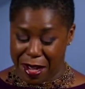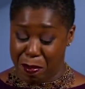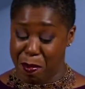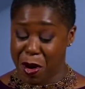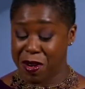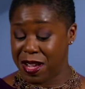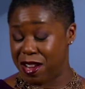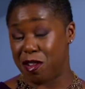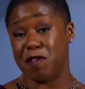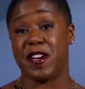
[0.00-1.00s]
Mona
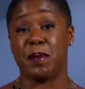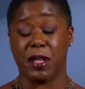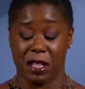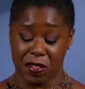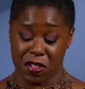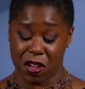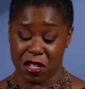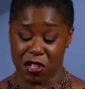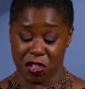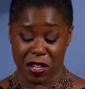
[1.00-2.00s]
and her family lived on
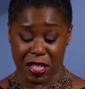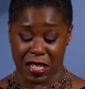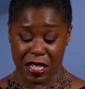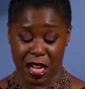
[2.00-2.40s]
the streets